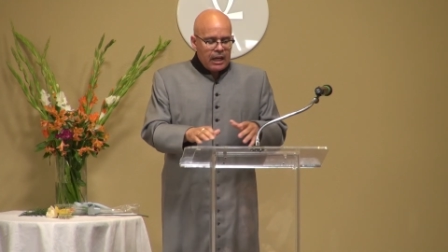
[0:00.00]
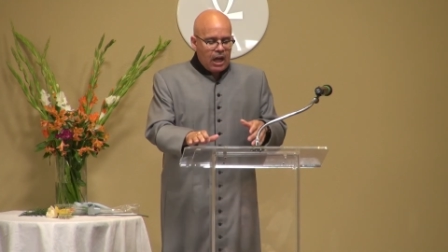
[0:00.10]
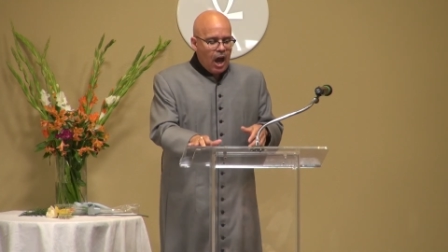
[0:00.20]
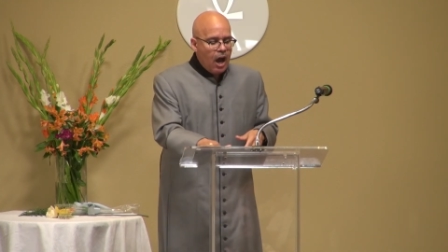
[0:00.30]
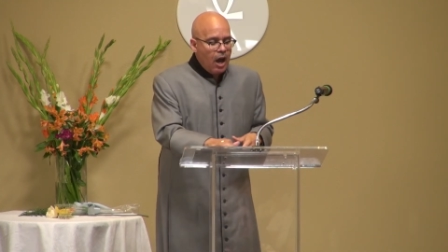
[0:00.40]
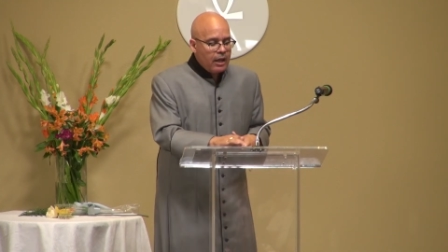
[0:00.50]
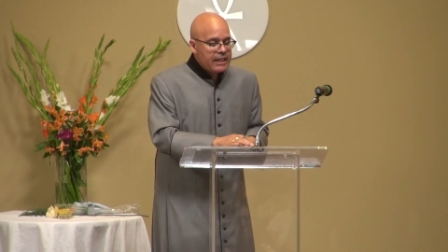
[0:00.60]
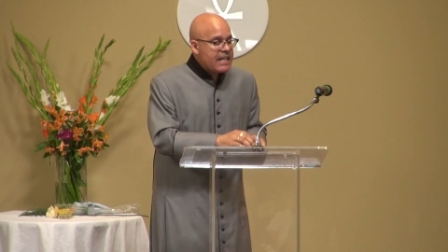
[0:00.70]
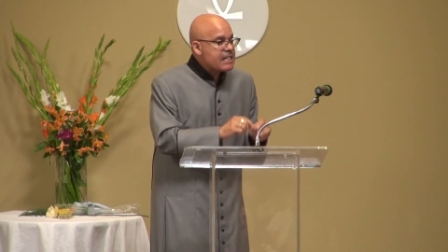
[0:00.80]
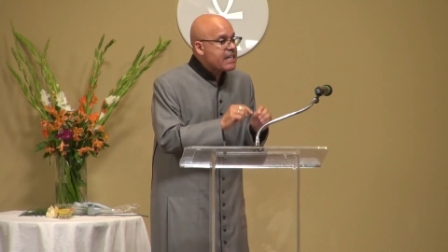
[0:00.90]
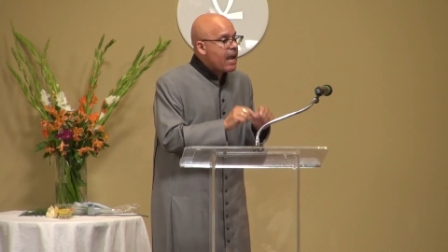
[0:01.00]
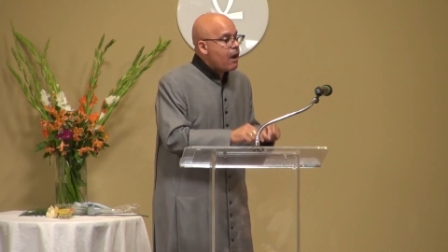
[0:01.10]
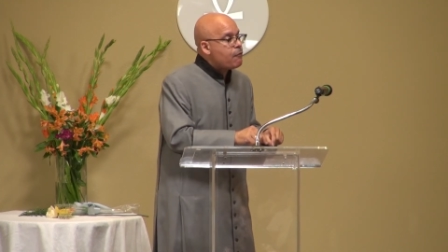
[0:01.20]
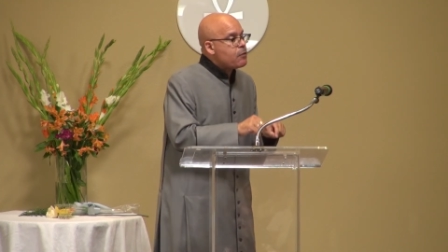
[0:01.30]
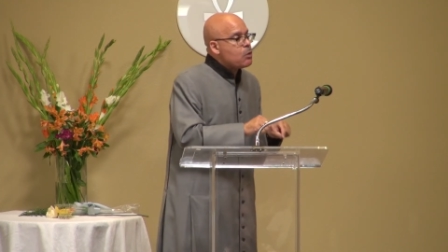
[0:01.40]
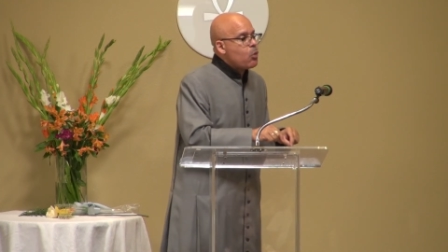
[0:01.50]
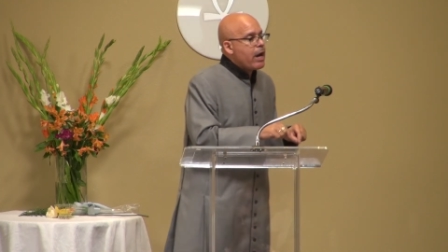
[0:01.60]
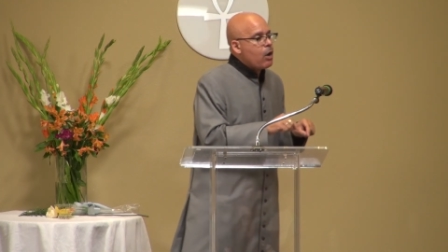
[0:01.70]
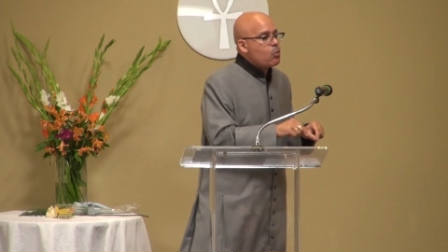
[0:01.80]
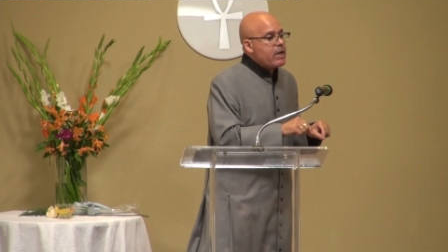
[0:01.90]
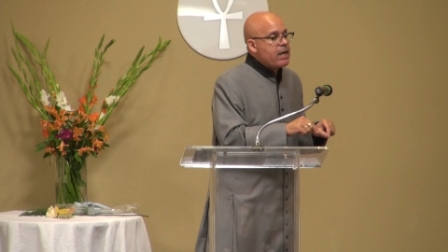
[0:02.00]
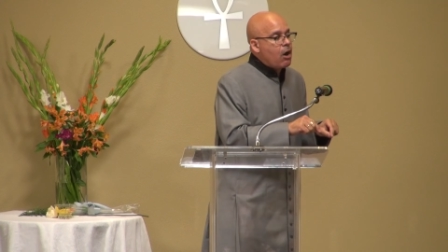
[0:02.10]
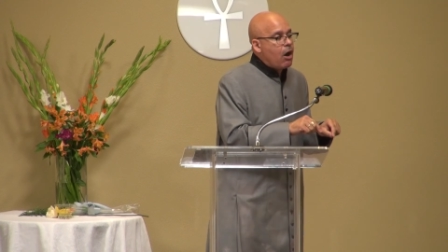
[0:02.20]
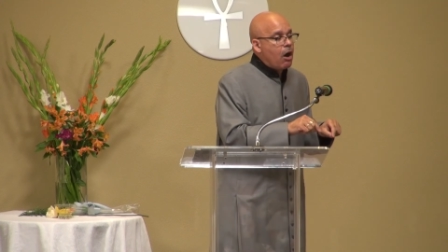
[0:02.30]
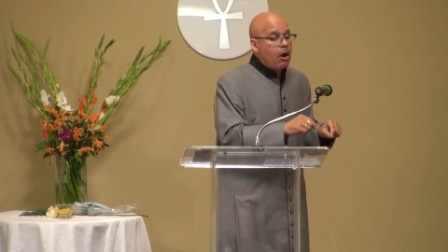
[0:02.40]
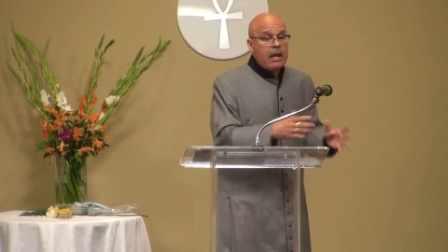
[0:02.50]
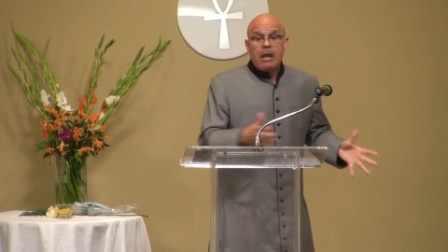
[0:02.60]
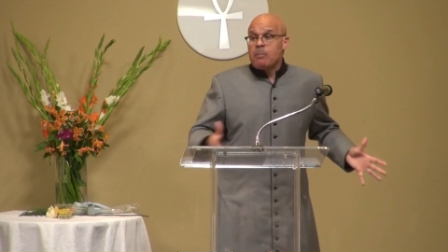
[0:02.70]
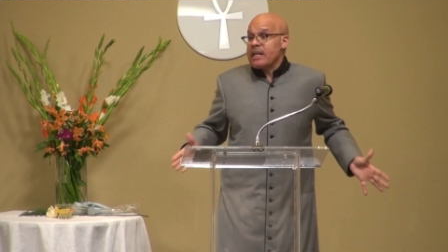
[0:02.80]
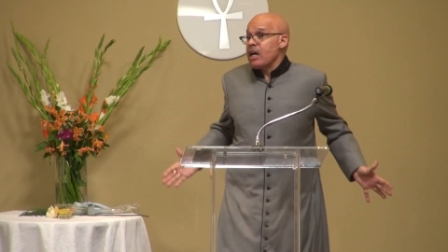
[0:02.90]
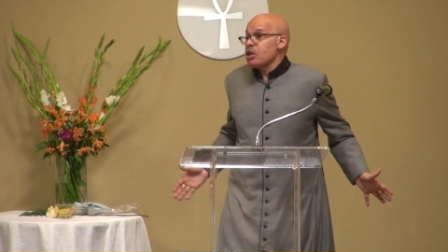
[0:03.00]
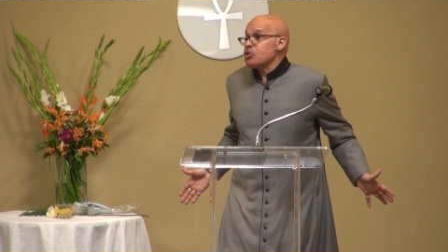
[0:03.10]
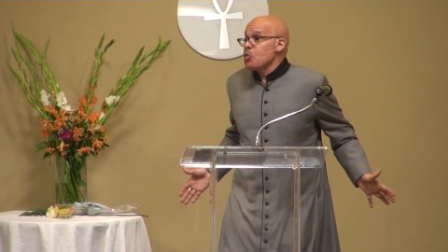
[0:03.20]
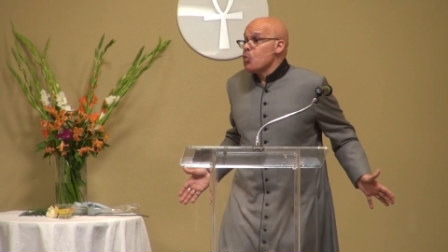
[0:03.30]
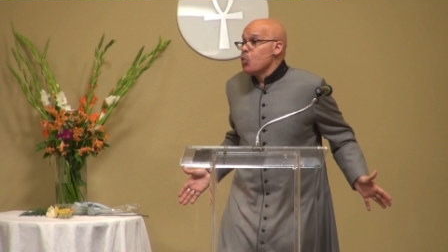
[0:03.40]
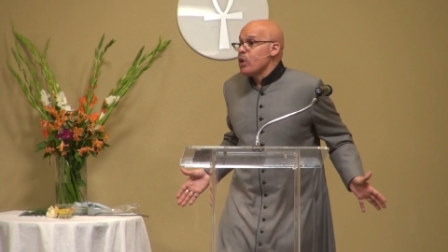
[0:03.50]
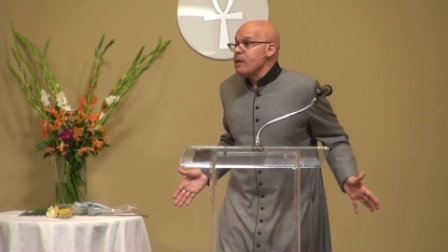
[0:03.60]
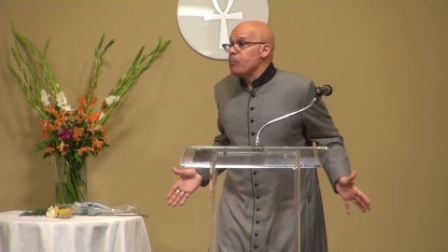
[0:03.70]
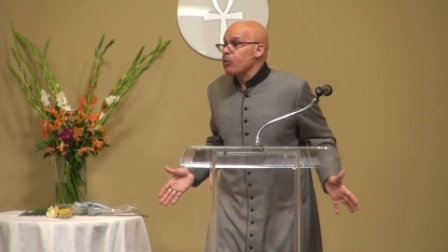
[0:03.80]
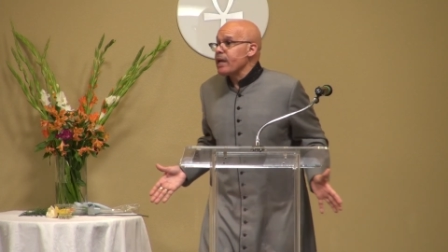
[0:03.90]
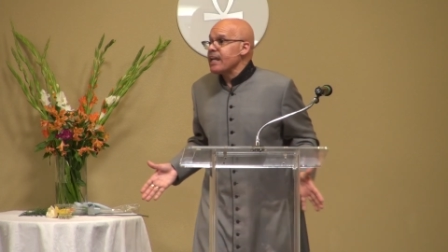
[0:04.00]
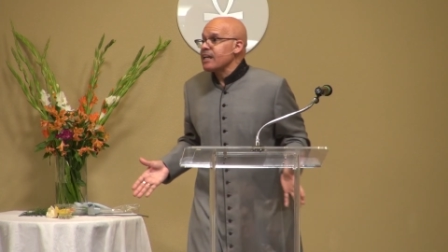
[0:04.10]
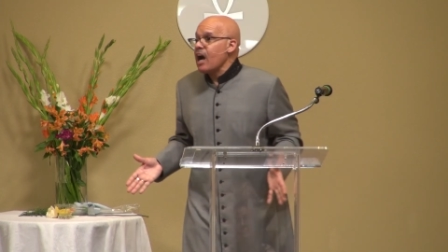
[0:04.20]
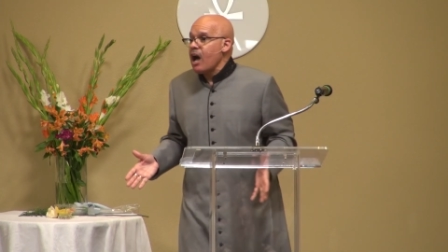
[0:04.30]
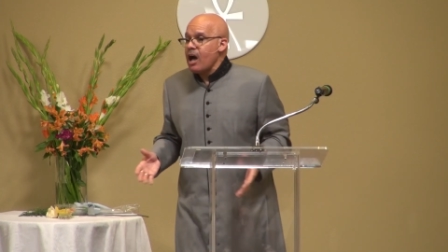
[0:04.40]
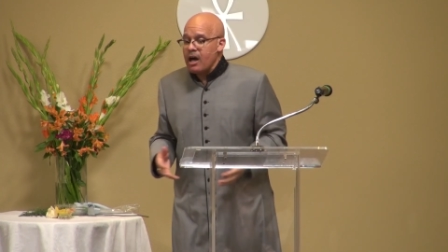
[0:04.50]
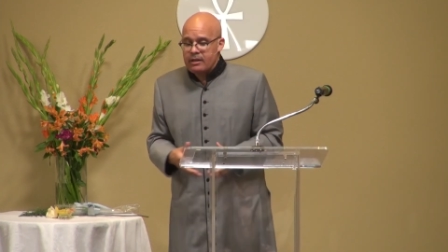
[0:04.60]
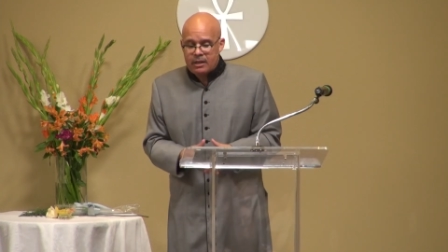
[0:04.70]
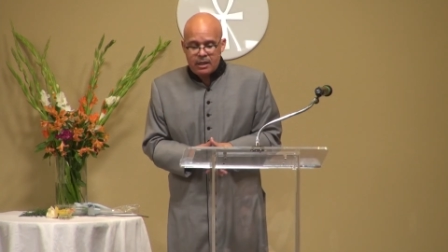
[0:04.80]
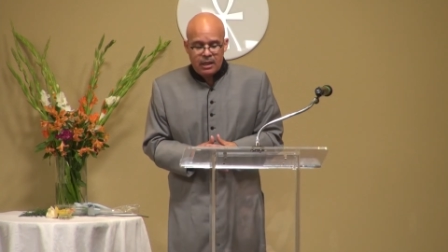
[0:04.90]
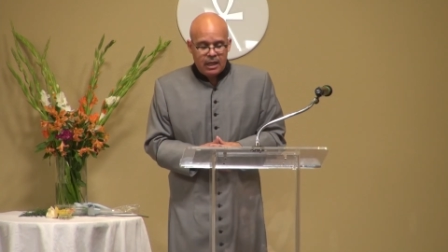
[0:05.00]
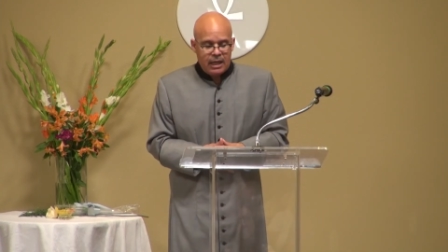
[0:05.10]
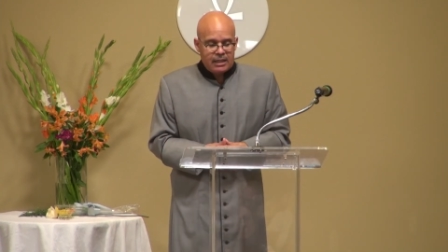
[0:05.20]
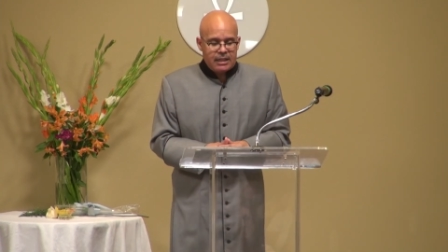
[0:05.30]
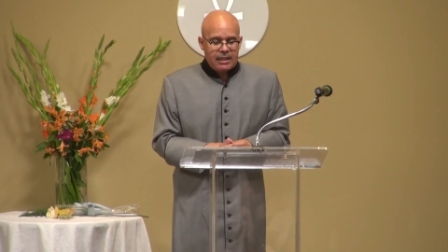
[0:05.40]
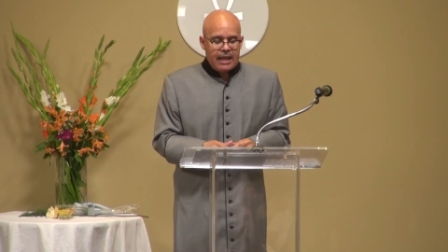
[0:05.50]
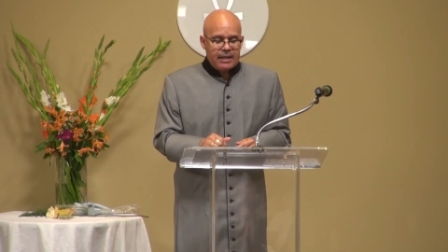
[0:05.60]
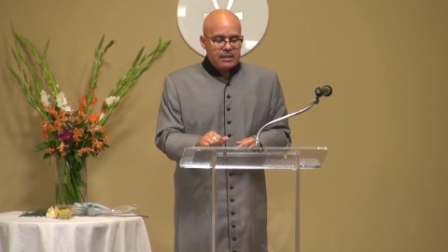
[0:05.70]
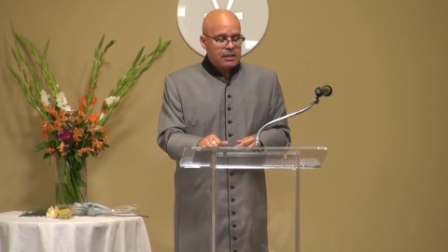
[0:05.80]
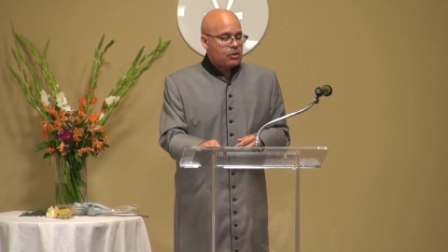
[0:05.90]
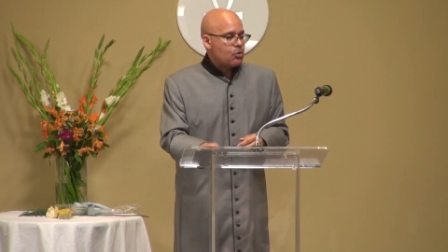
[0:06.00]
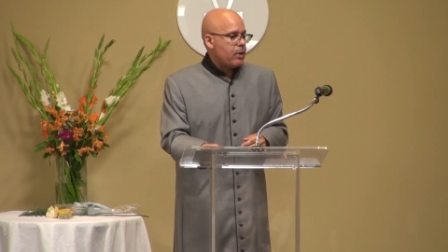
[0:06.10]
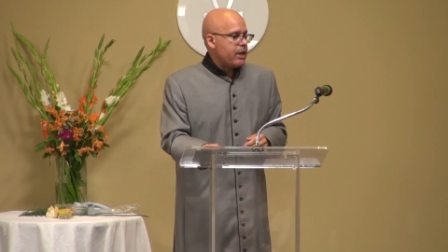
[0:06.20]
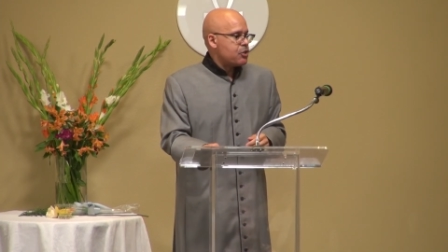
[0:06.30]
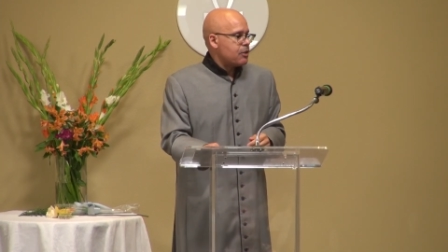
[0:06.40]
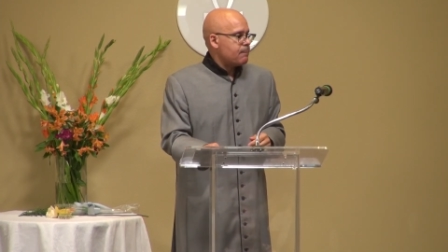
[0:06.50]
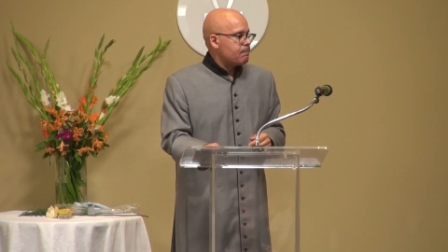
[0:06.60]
God is everywhere we are because we bring God into that situation.